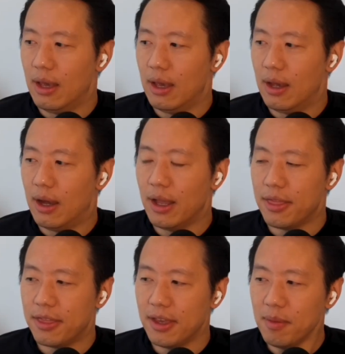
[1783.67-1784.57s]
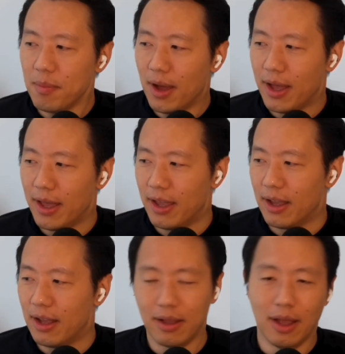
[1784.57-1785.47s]
I think my
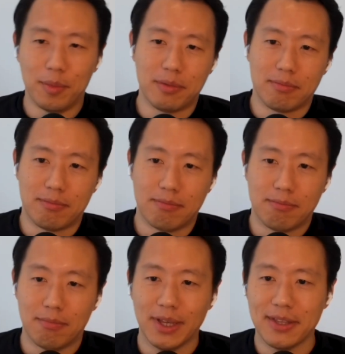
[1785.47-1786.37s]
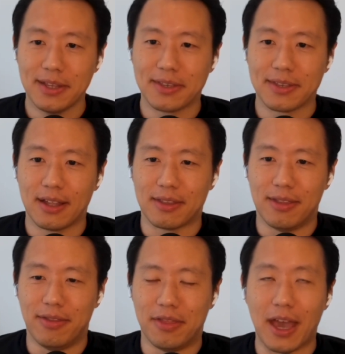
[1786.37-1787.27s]
stance is
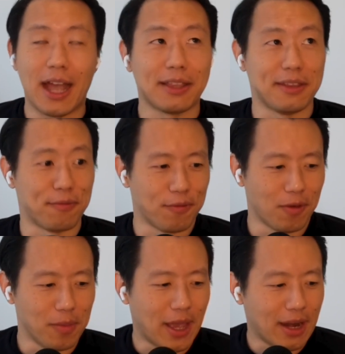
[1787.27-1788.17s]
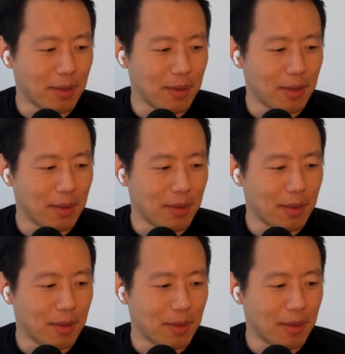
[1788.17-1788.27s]
not that different from that.